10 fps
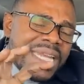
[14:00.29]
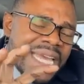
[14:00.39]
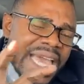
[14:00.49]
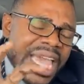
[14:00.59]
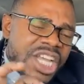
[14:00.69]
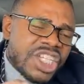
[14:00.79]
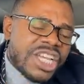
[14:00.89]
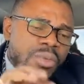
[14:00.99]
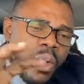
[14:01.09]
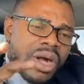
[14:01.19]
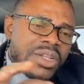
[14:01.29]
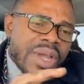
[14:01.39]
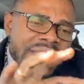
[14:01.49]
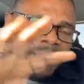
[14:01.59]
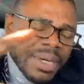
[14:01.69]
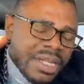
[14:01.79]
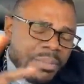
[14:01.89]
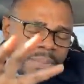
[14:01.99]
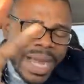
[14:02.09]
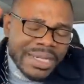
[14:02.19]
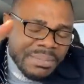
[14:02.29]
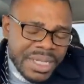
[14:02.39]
in the Asian world or in the middle part,